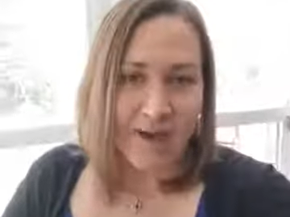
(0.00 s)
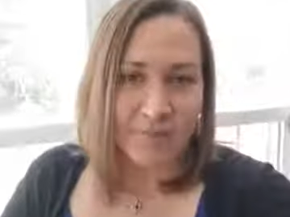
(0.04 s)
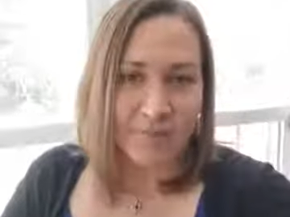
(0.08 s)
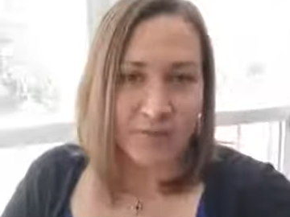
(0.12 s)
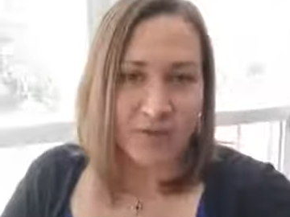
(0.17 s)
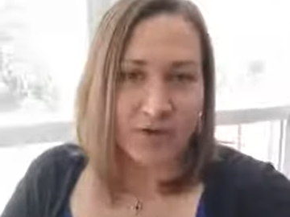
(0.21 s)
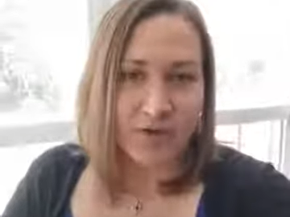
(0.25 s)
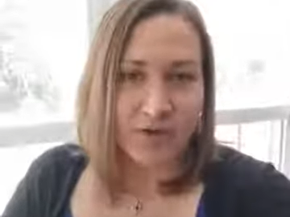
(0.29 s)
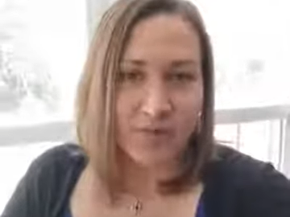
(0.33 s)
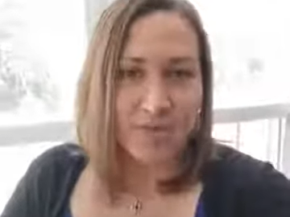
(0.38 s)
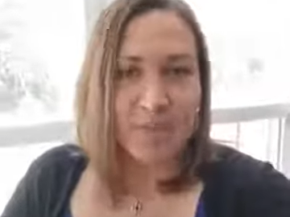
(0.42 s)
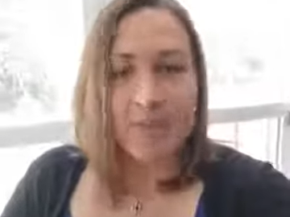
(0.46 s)

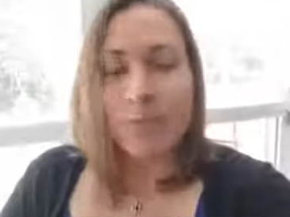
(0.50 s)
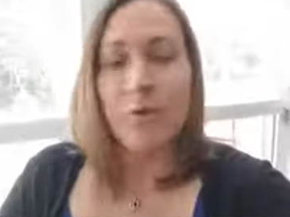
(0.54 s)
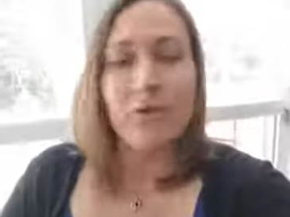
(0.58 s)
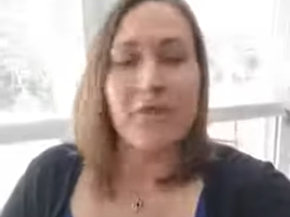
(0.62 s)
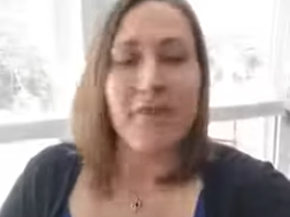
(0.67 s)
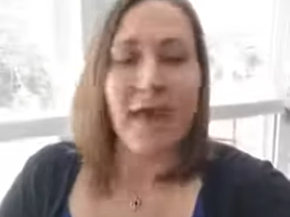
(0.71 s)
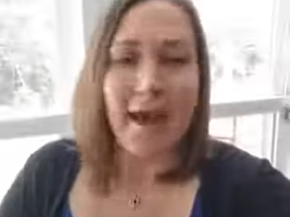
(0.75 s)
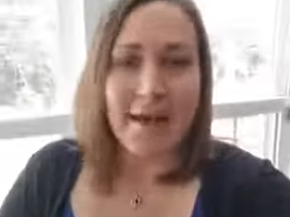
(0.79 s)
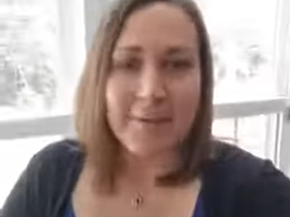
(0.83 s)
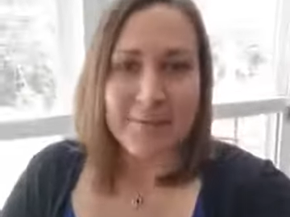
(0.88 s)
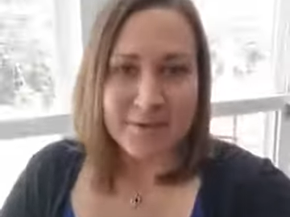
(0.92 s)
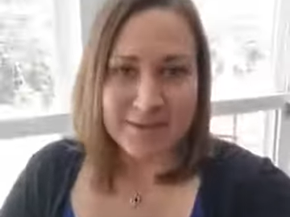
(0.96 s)
So, with
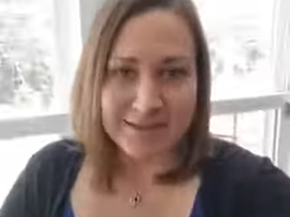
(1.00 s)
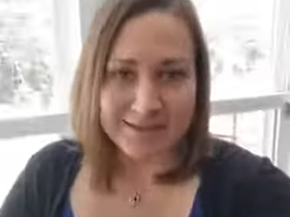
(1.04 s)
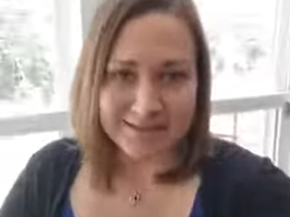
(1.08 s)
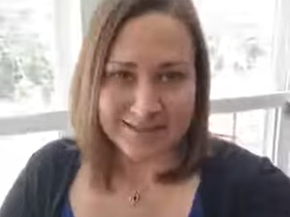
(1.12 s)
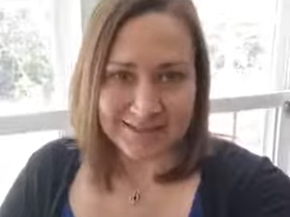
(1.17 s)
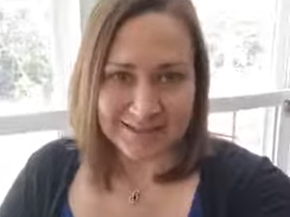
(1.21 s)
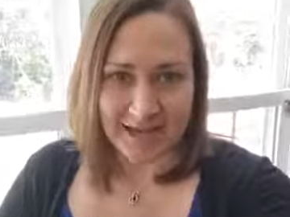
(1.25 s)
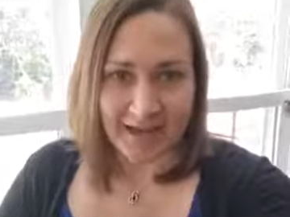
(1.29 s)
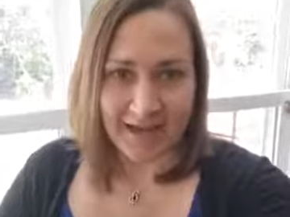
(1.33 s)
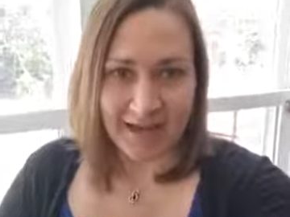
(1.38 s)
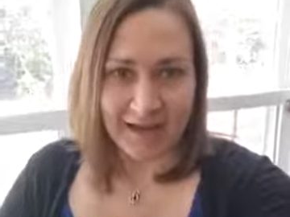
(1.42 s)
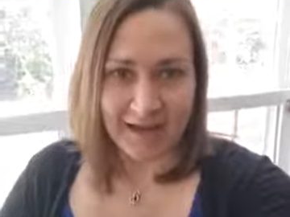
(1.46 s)
that being
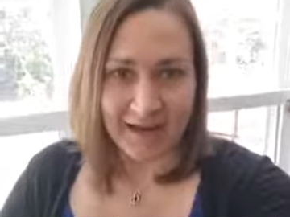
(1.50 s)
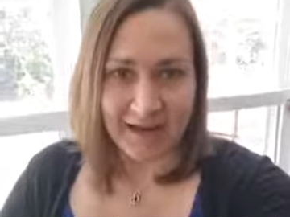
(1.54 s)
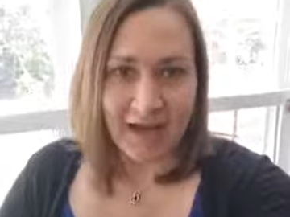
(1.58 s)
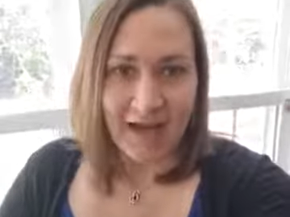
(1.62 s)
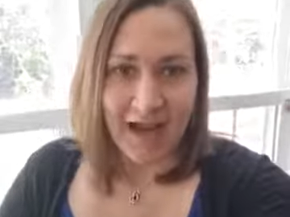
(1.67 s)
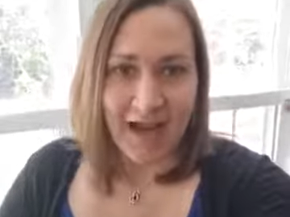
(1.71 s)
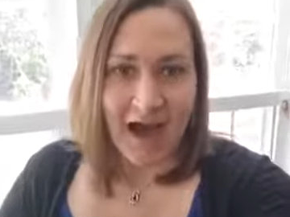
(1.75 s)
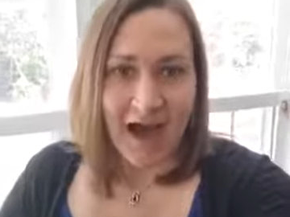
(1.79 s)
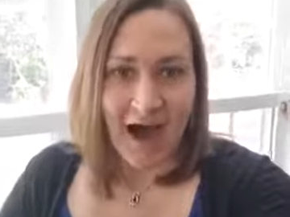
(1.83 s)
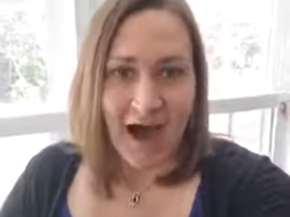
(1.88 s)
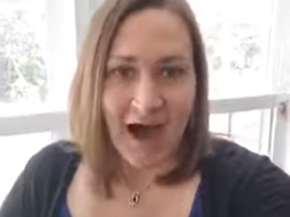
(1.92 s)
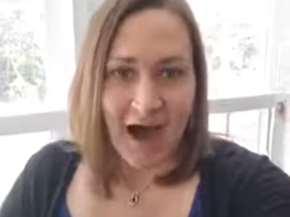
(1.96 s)
said,
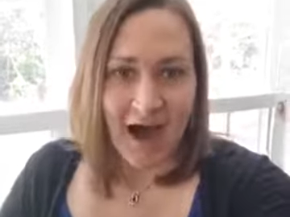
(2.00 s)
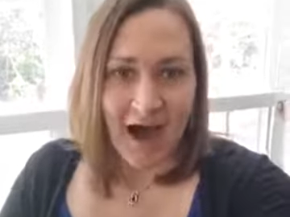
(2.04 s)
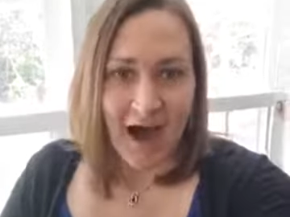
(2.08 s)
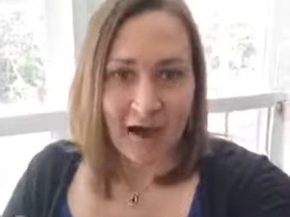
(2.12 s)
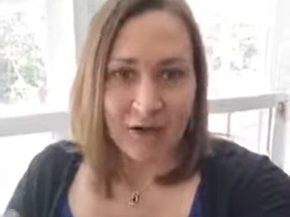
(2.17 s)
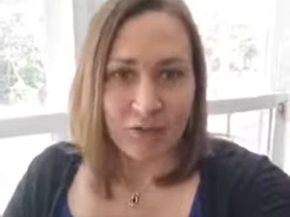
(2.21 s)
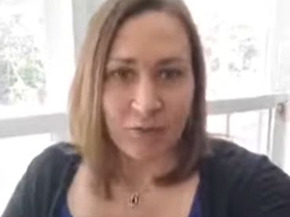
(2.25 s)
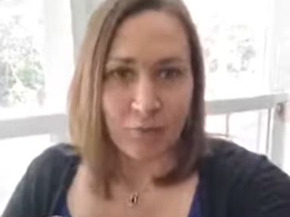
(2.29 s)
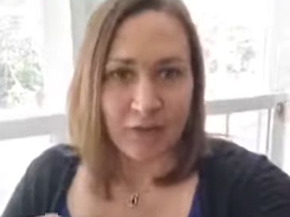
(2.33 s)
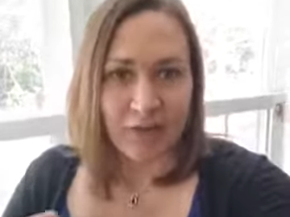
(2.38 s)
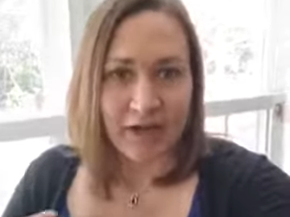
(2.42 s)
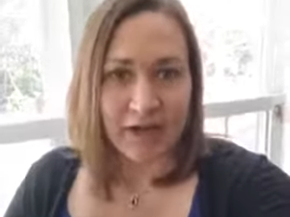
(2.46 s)

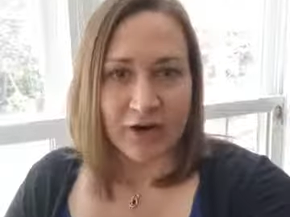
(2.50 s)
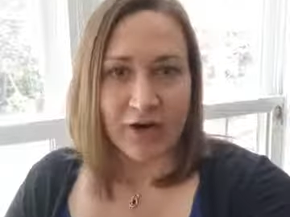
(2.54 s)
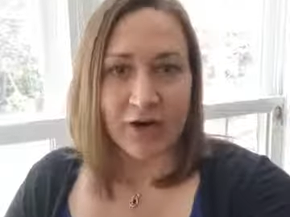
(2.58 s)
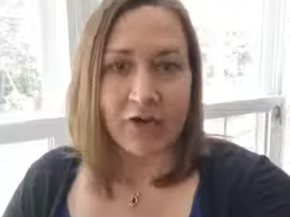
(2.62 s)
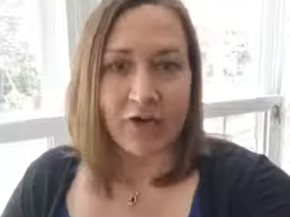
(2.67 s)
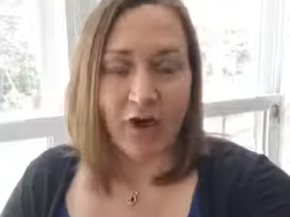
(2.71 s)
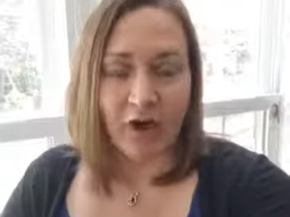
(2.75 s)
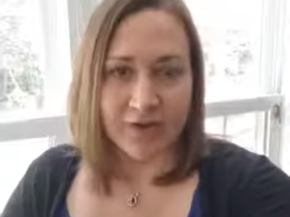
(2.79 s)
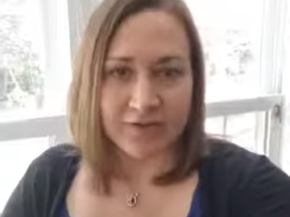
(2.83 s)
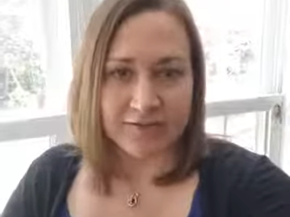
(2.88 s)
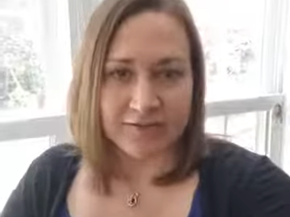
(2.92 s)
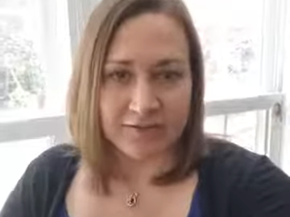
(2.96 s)
we hear a
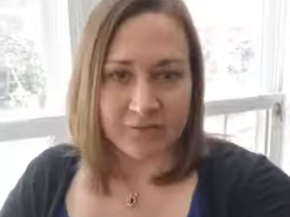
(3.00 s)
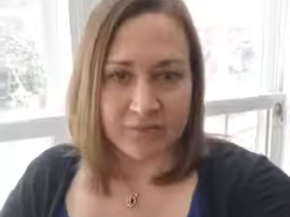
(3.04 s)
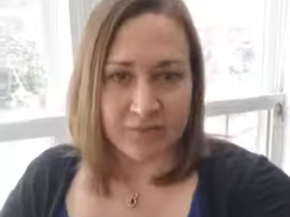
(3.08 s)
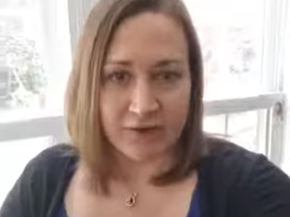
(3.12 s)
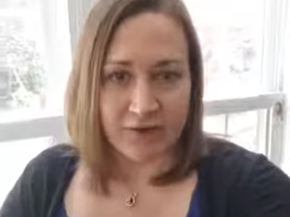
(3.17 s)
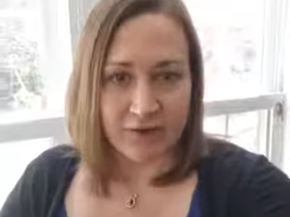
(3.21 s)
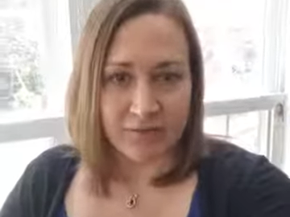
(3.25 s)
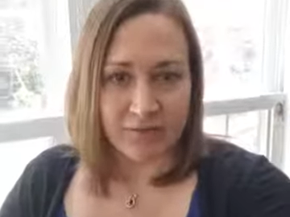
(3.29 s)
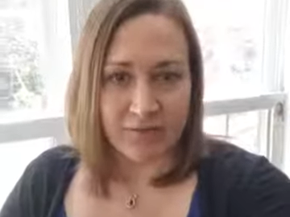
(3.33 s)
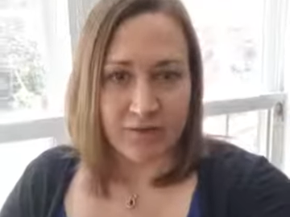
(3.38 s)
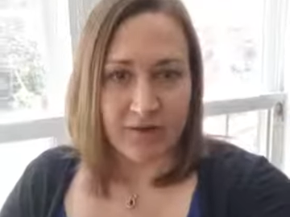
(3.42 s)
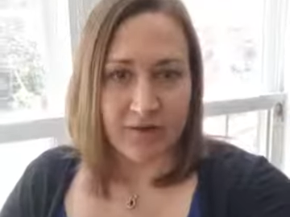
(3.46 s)
lot of
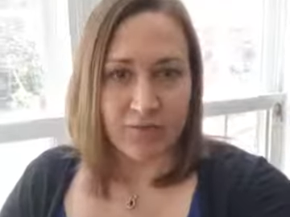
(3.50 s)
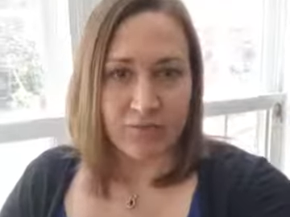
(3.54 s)
different